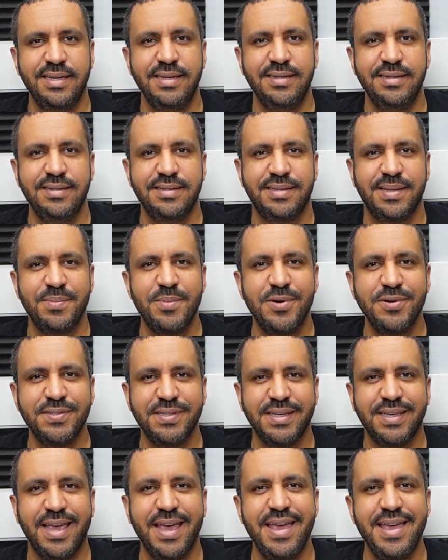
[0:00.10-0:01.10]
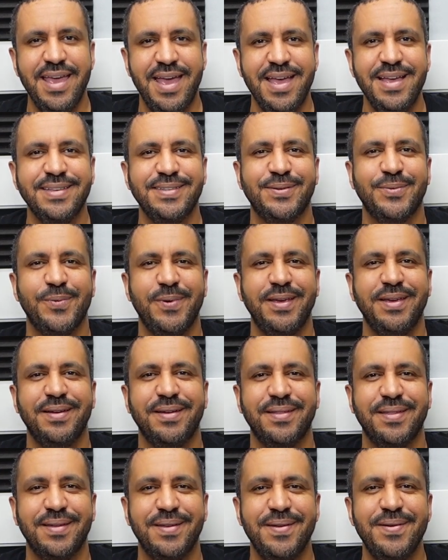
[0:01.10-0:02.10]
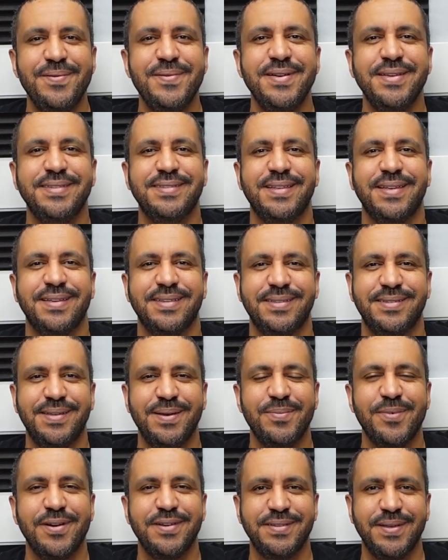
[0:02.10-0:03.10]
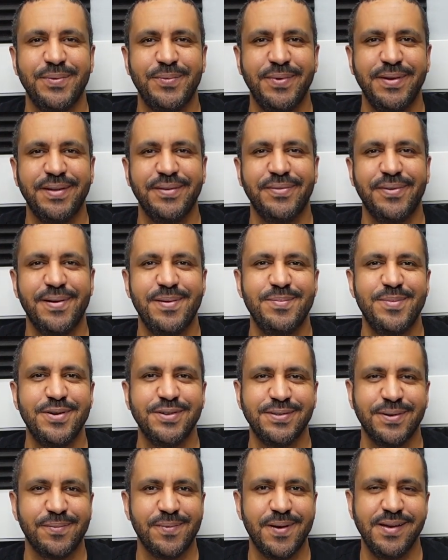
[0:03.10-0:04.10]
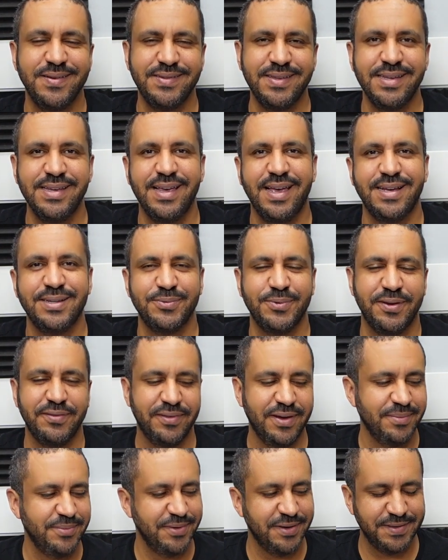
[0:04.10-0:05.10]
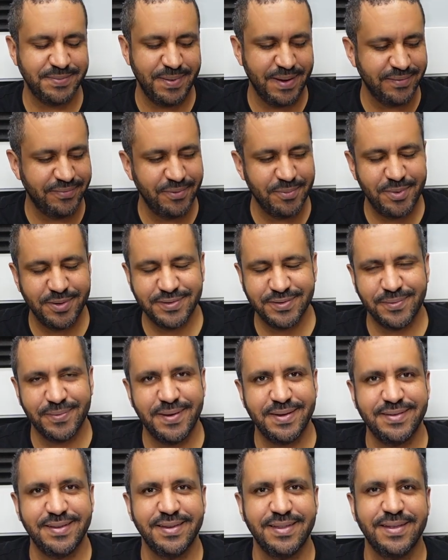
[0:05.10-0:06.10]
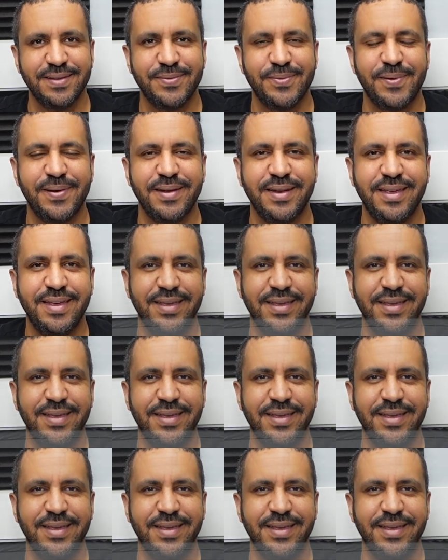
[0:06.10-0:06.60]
is the Moza KS wheel, the newest sim racing wheel from Moza Racing. As we've come to expect from Moza Racing, this one